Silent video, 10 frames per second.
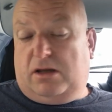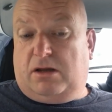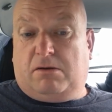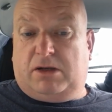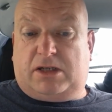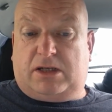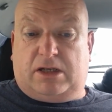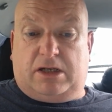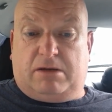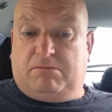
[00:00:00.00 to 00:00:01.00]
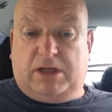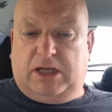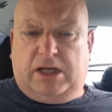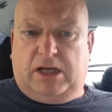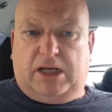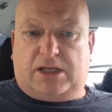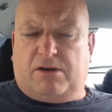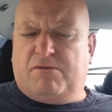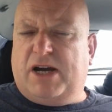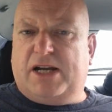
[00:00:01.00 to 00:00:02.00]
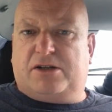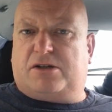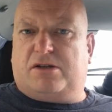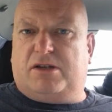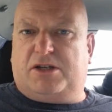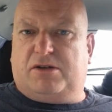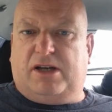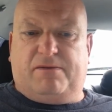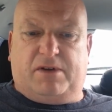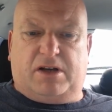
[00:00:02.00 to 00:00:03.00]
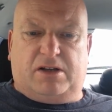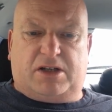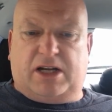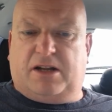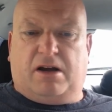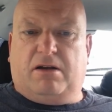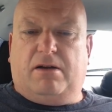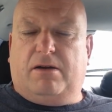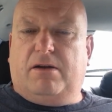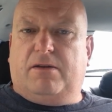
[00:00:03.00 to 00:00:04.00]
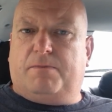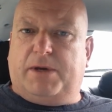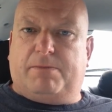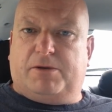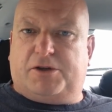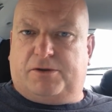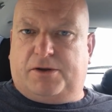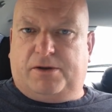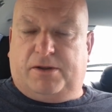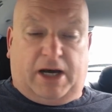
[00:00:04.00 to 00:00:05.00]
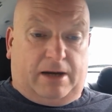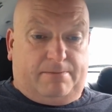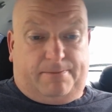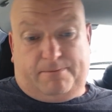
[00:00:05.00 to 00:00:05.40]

You know, it's um, it's outrageous that they should even consider that people should do that.